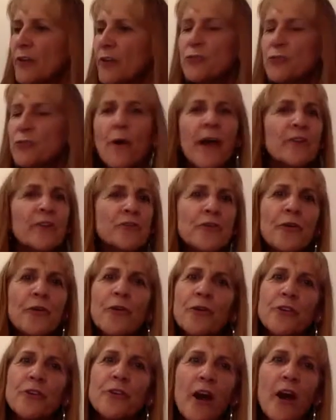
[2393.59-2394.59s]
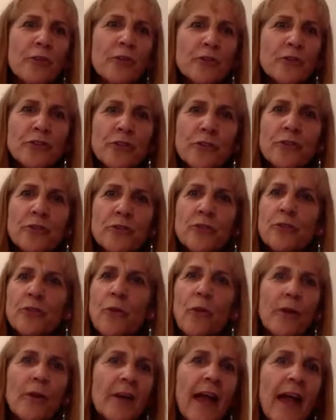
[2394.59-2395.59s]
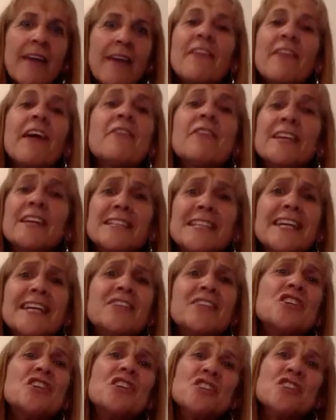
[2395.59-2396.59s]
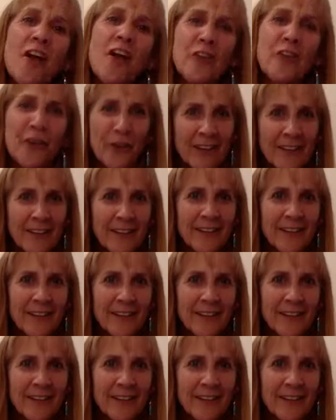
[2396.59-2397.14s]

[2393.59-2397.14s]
transferred to other students, and then they teach each other.